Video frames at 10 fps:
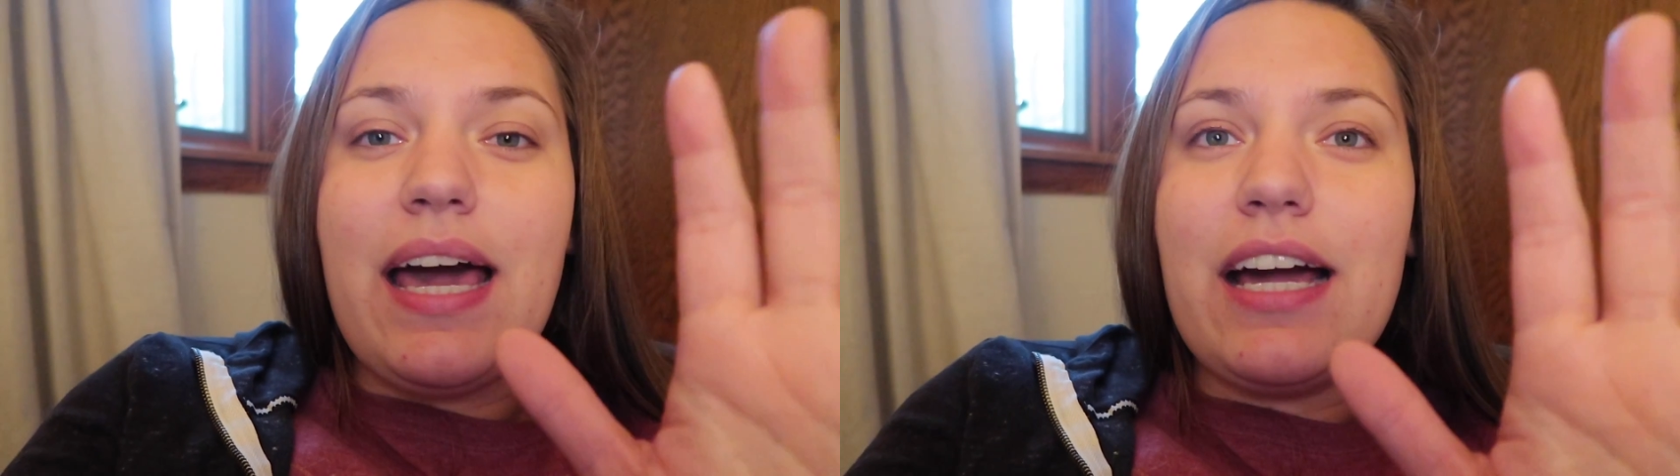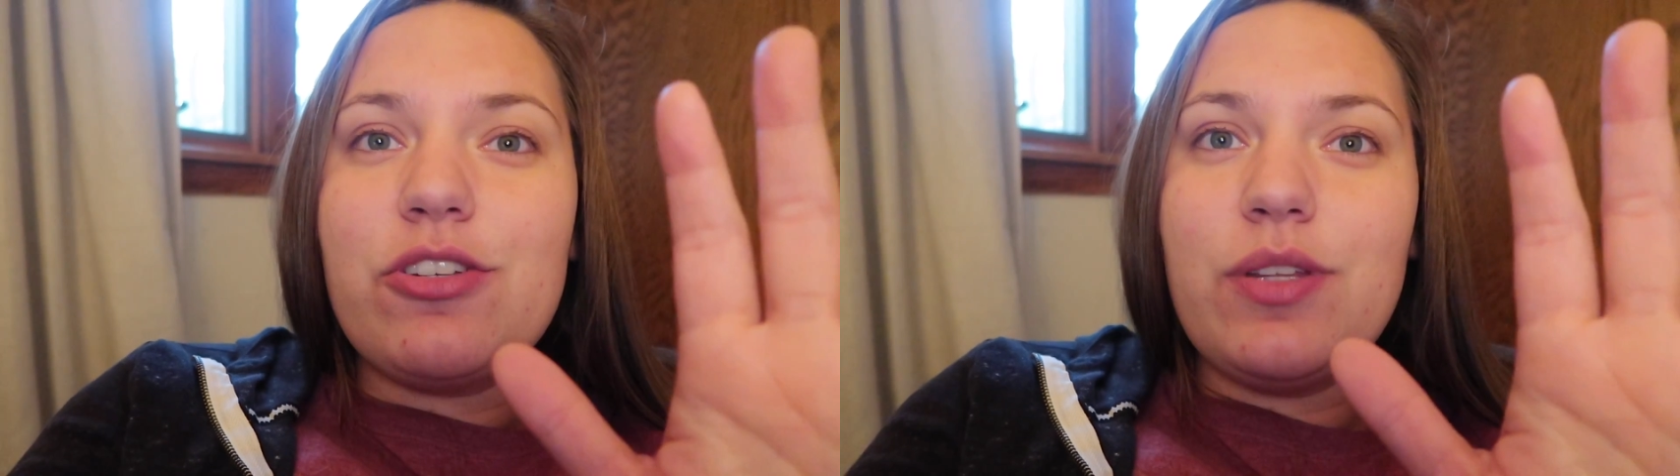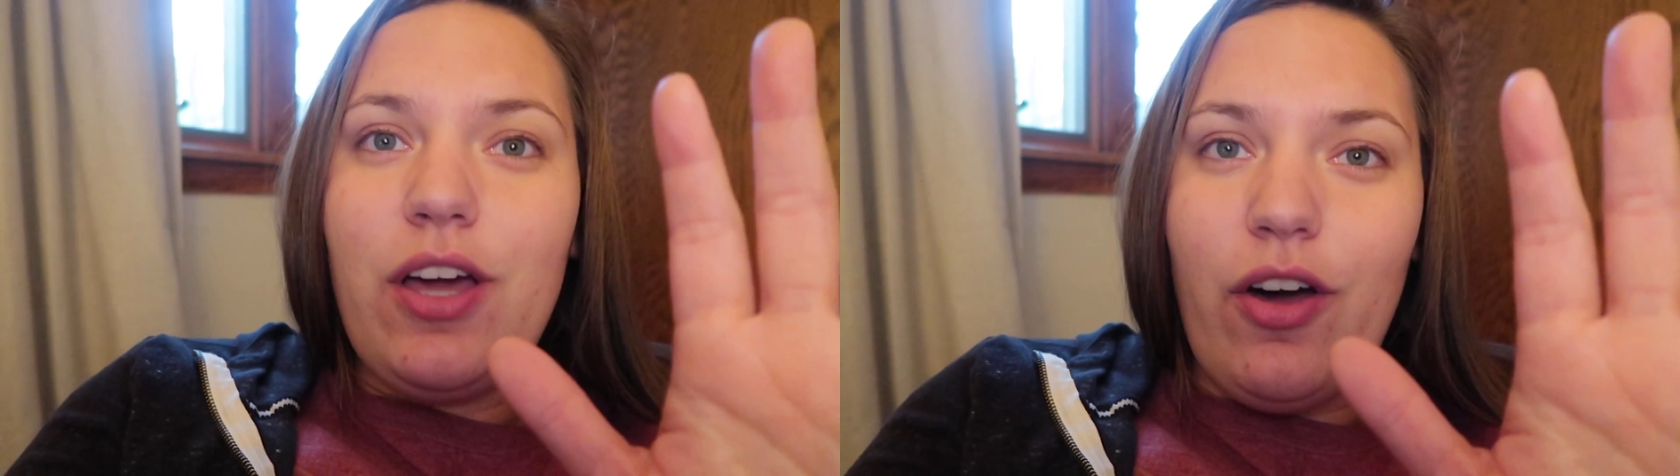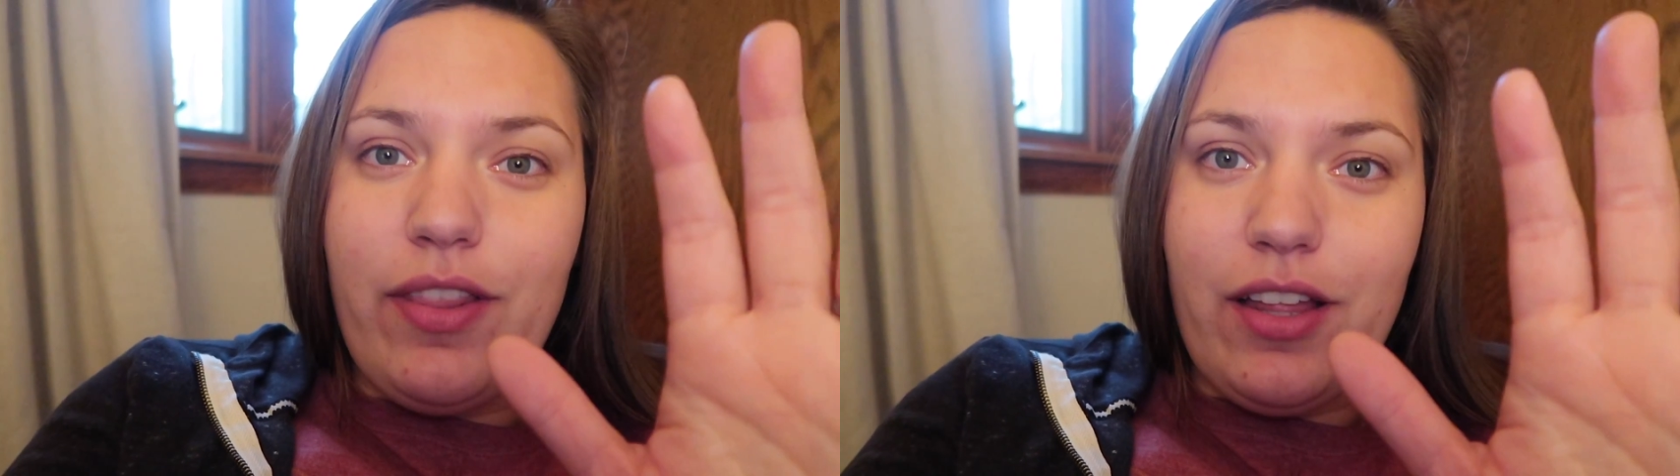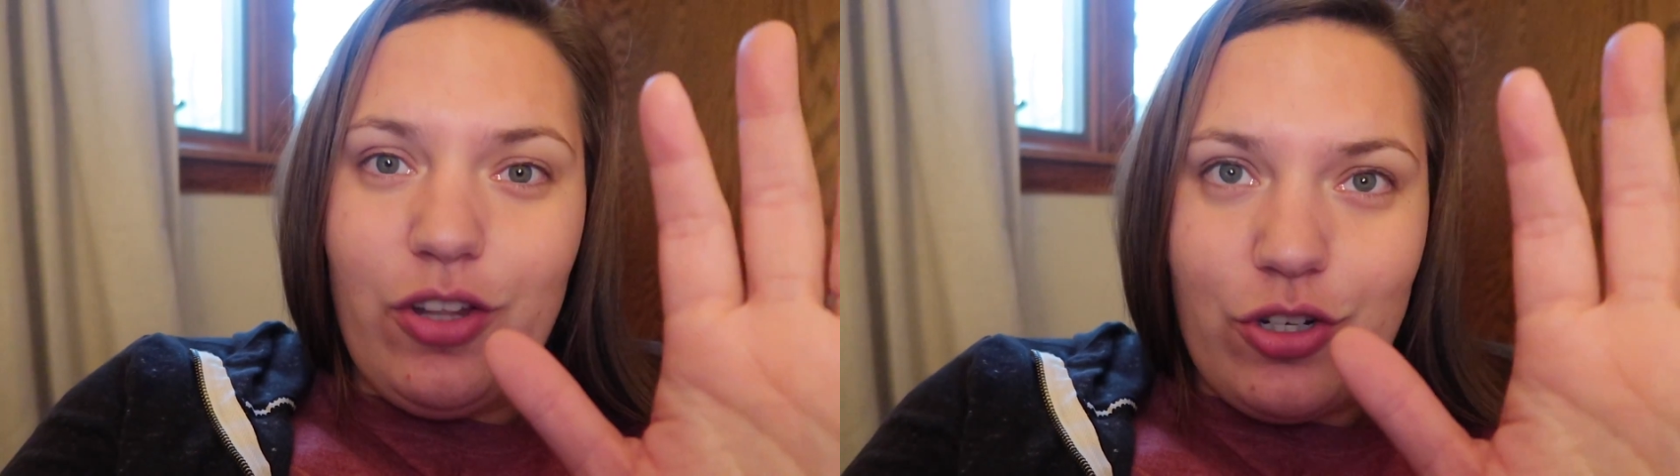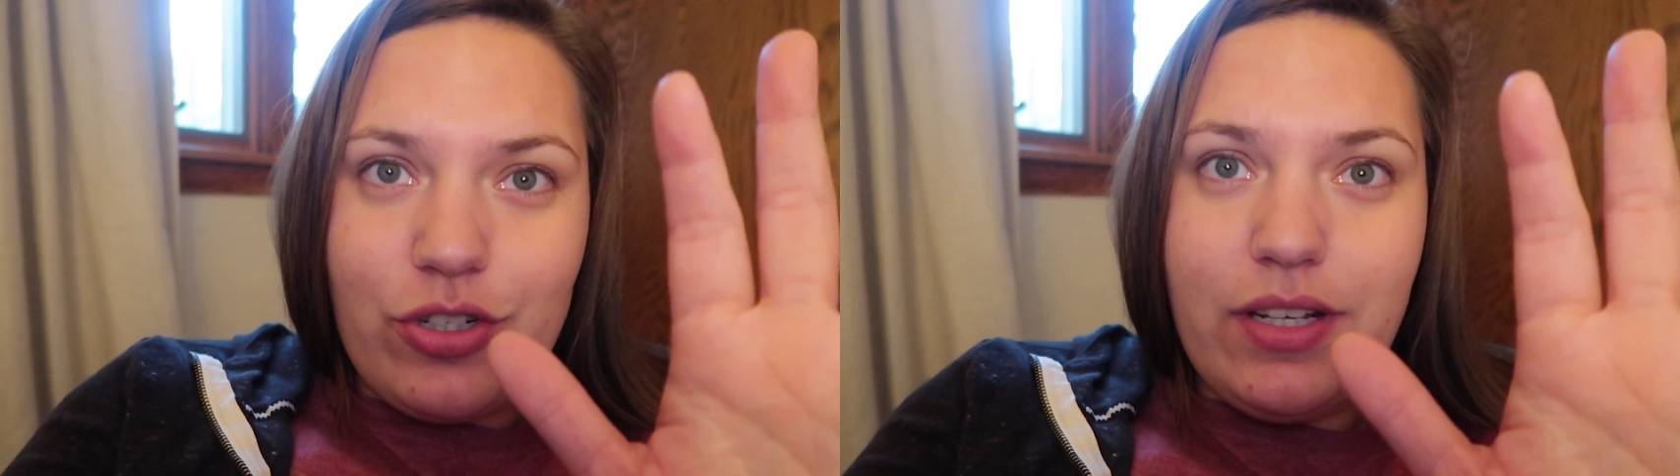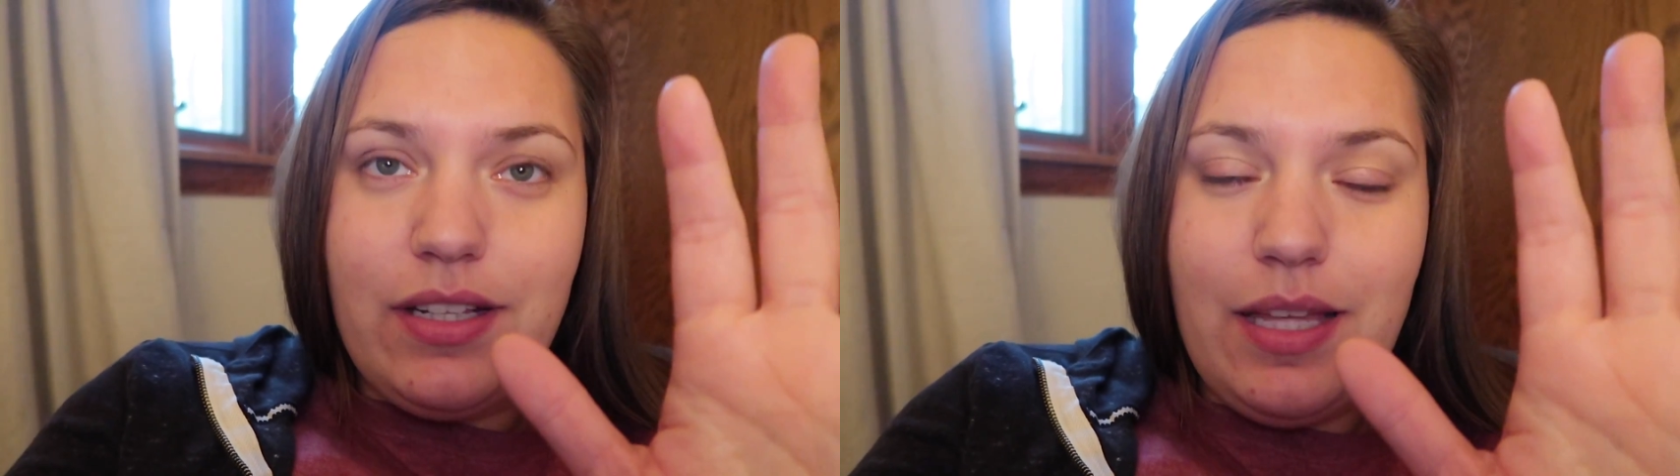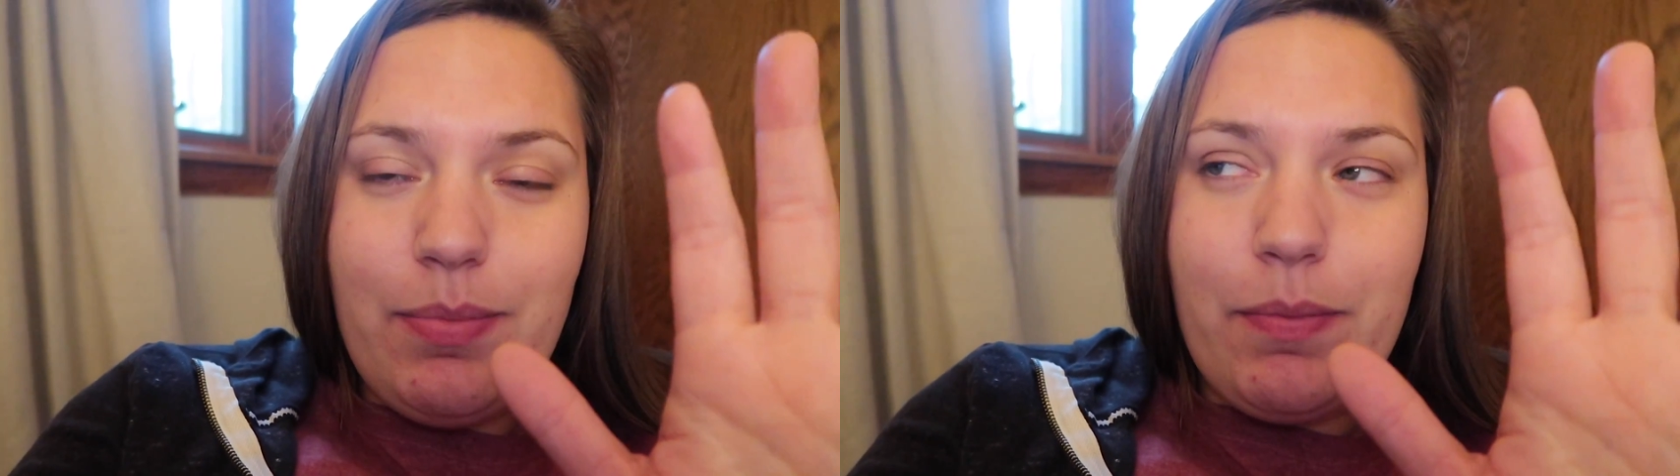actually on that laundry clip,